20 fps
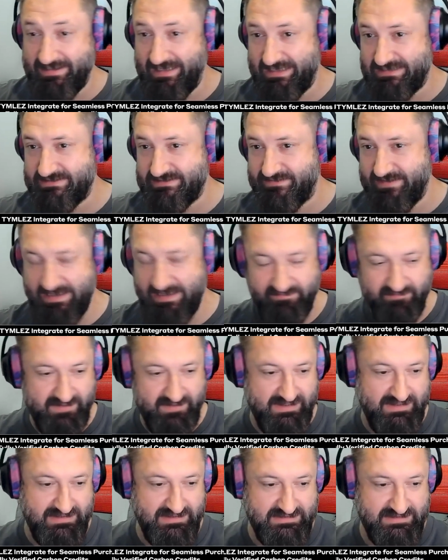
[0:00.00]
look, thanks for having
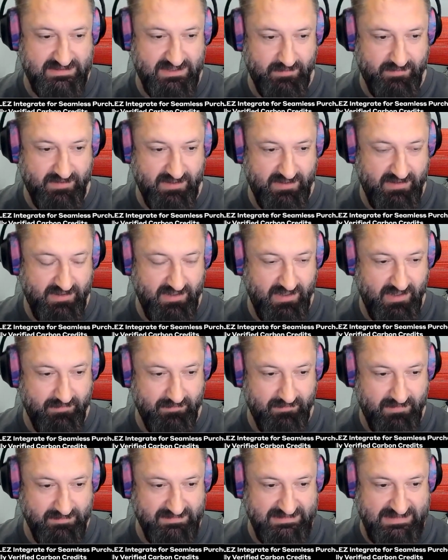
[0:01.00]
me, Zenobia.
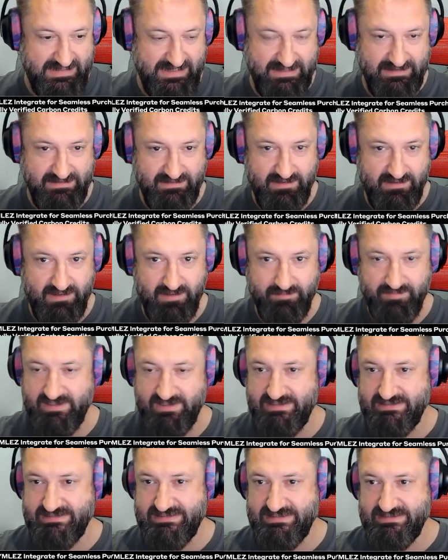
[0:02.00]
I'm Dan. I'm
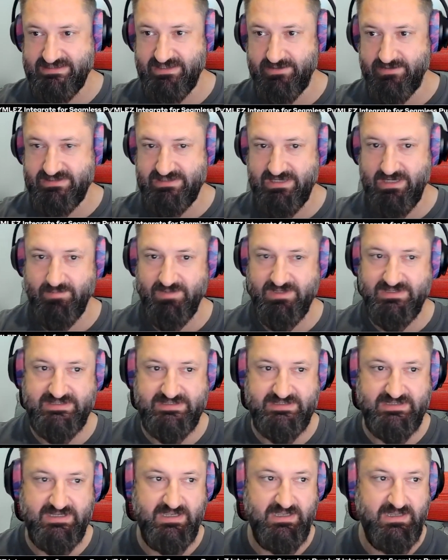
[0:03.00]
the CTO at
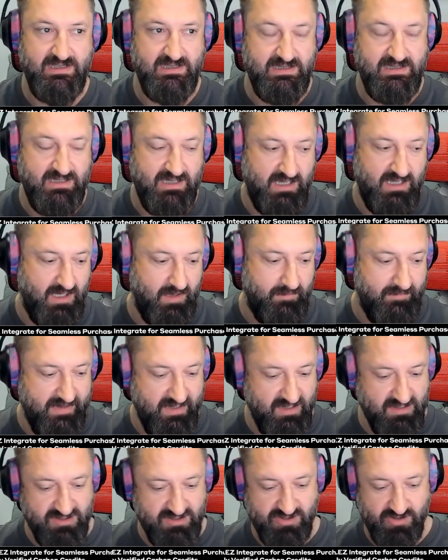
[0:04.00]
Timeless.
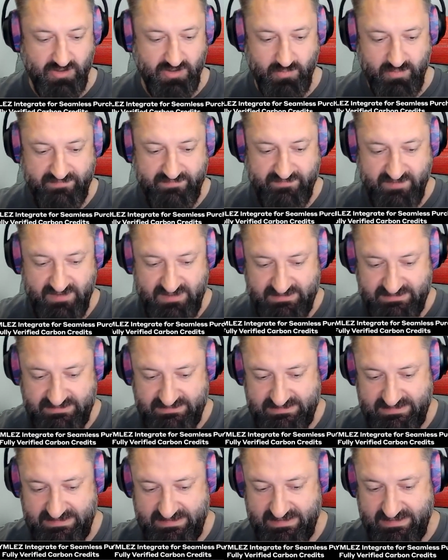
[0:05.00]
In short, we've got a
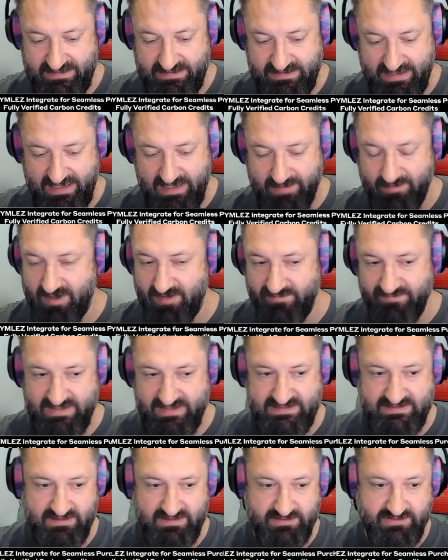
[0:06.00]

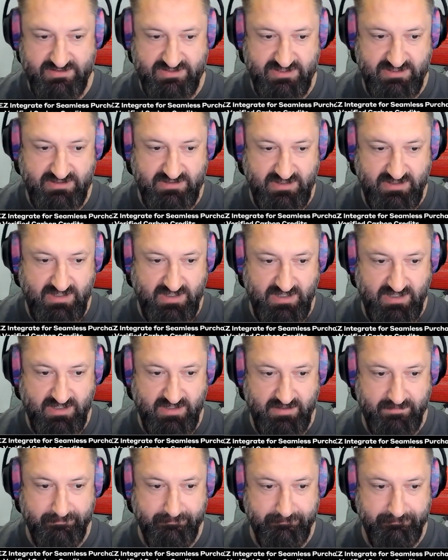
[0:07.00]
DMRV solution.
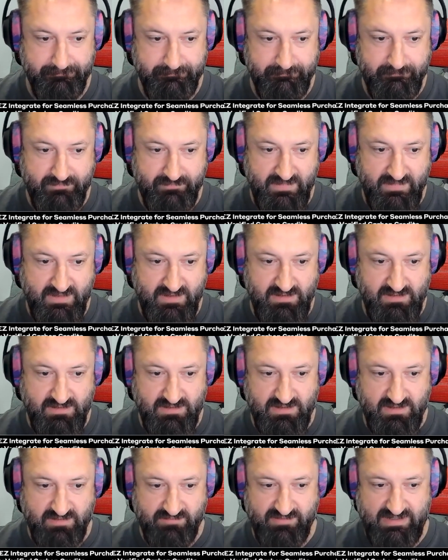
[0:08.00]

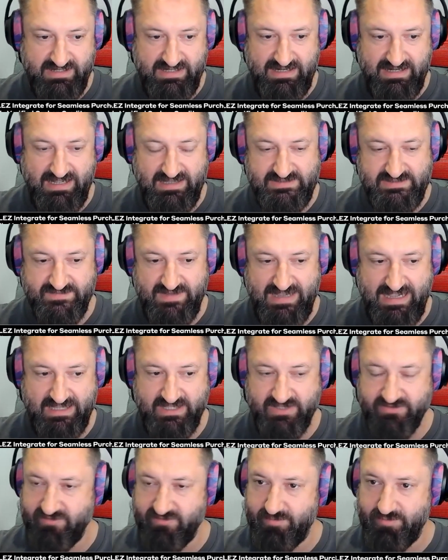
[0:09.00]
It really allows for
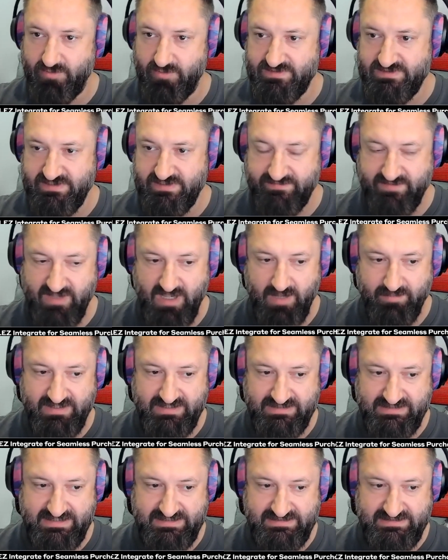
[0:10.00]
accurate reporting of carbon
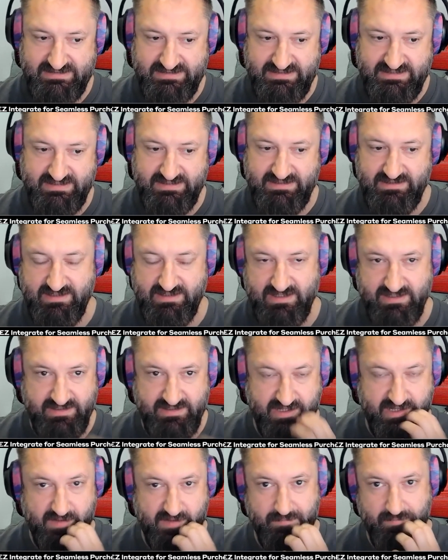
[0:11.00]
intensity,
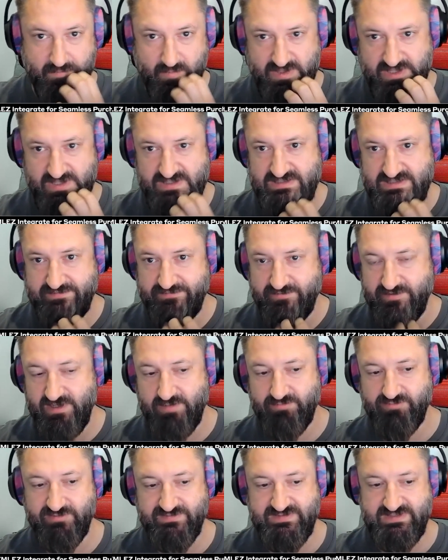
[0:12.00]
and we're using it for a
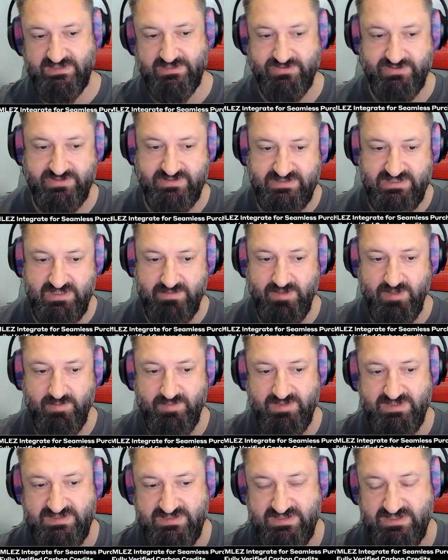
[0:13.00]
number of solutions at the
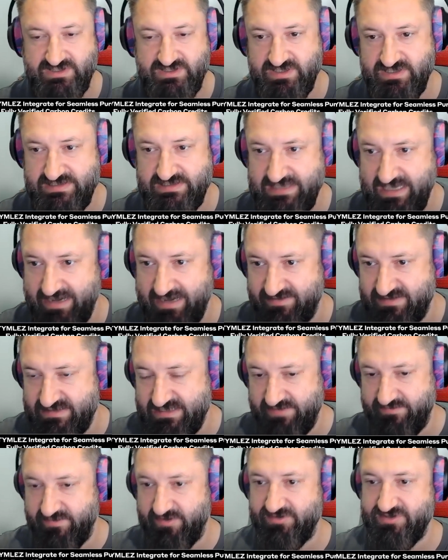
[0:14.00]
moment, such as
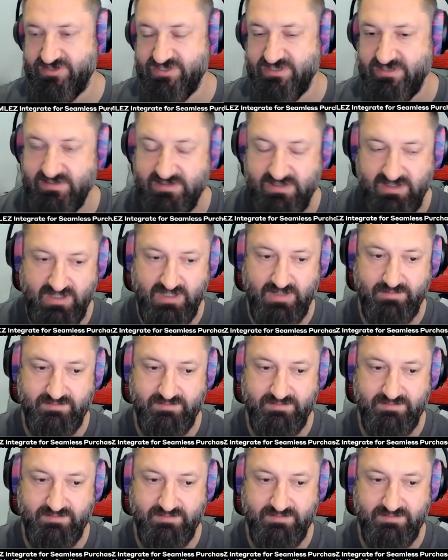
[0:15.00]
guarantee of origin,